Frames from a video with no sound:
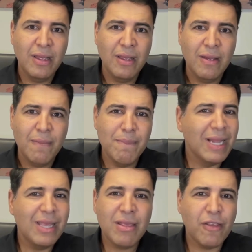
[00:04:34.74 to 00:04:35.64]

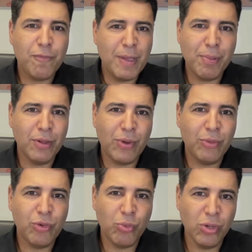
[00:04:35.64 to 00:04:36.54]
millions of people
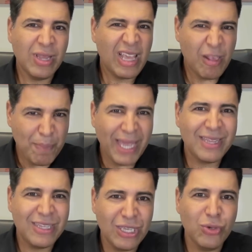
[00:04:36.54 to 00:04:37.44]
around the world
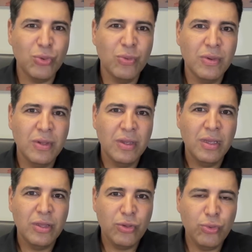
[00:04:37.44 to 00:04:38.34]
expect you
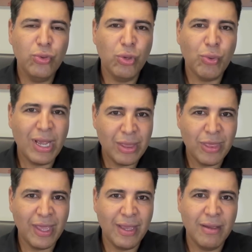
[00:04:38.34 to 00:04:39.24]
to do the right
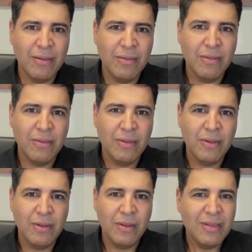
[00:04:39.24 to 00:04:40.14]
thing.
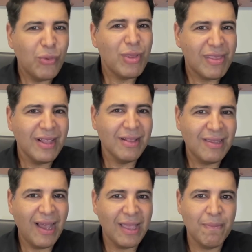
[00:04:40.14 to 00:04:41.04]
There is still
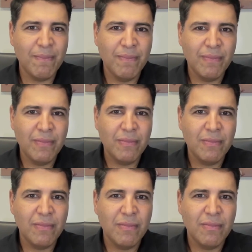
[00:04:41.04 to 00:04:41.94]
time.
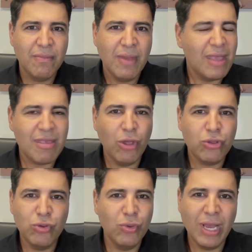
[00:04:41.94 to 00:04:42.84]
It's not
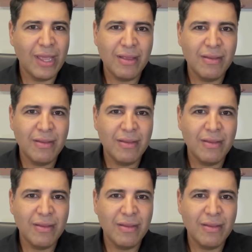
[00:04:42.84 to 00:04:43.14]
too late.